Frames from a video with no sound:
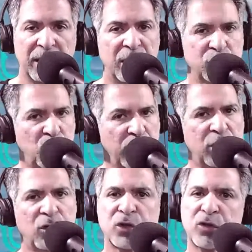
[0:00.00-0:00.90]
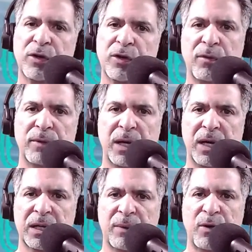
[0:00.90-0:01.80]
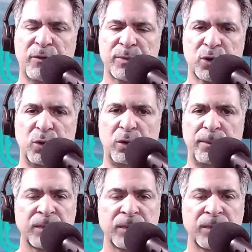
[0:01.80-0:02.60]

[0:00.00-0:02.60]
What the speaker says: I was walking across the street, coming home from school.